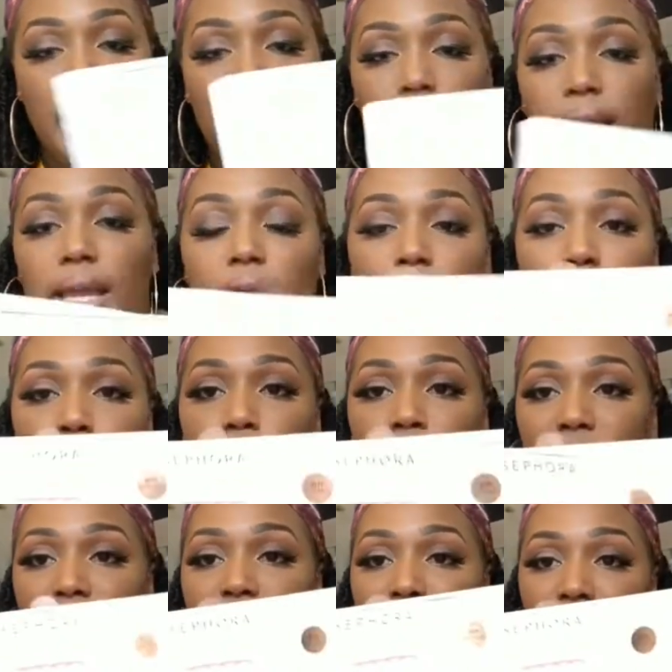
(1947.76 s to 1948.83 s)
get it at
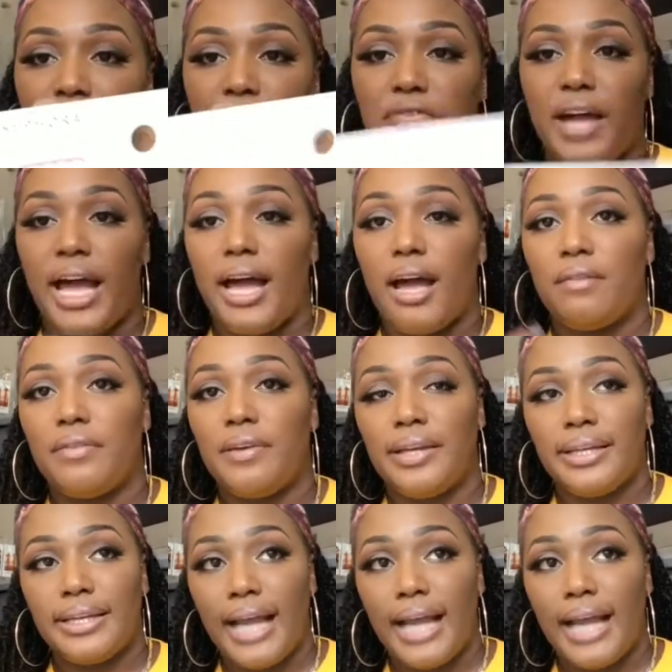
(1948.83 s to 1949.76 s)
$175.